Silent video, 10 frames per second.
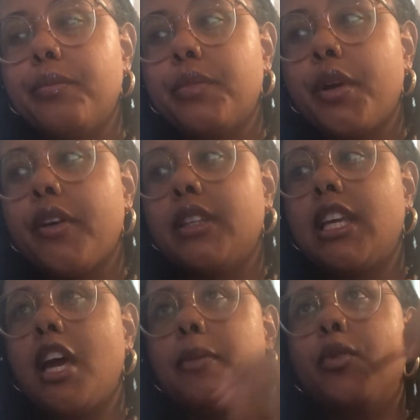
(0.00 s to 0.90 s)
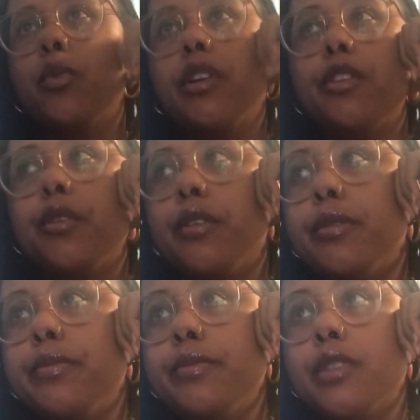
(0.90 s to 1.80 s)
Currently I'm in one of
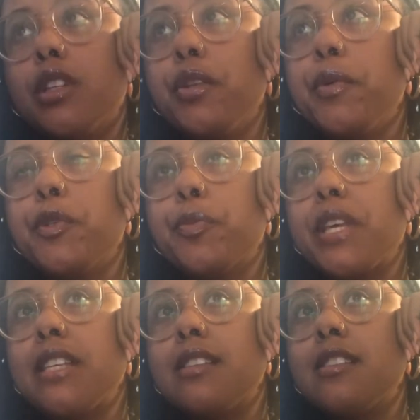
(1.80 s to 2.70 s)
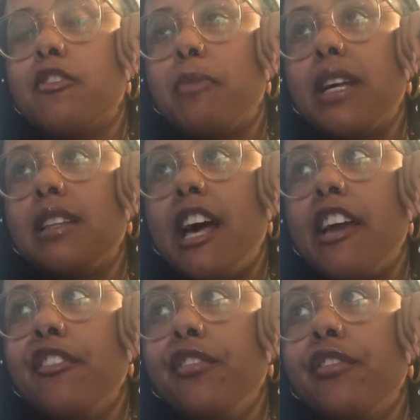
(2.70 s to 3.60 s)
the lowest places of my
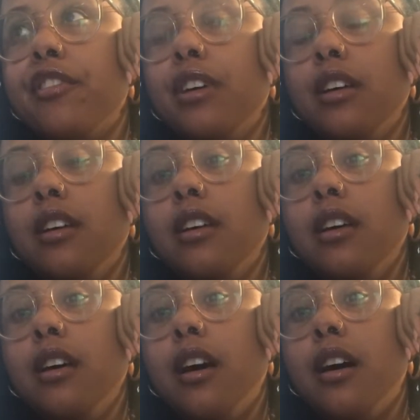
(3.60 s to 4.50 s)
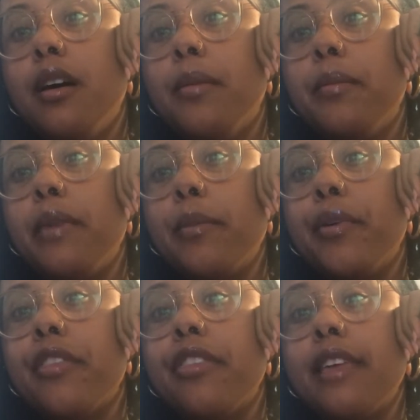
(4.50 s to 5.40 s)
life. I
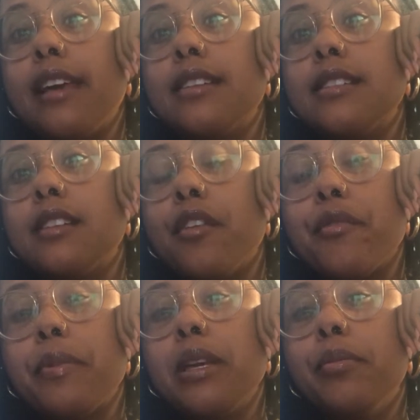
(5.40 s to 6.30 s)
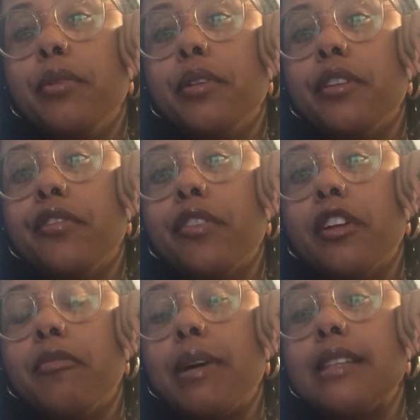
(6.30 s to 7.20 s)
put things and other people in front
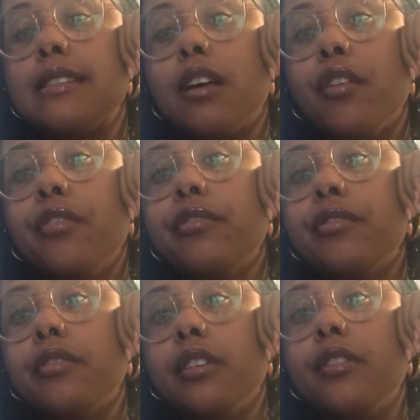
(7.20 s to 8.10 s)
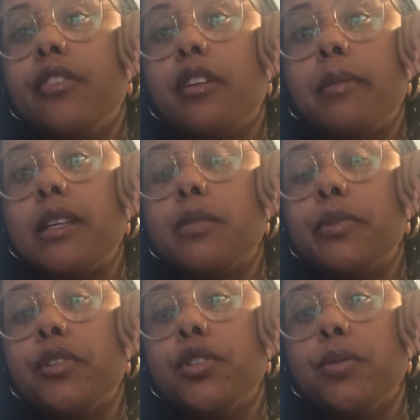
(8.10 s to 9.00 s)
of myself, in front of my
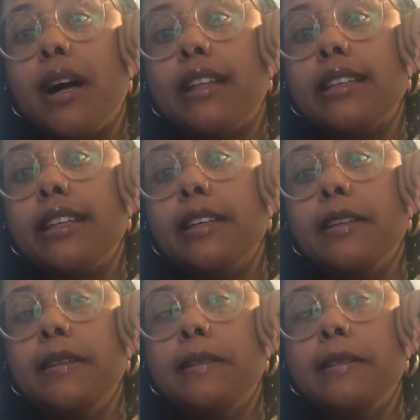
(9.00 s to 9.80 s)
spirituality.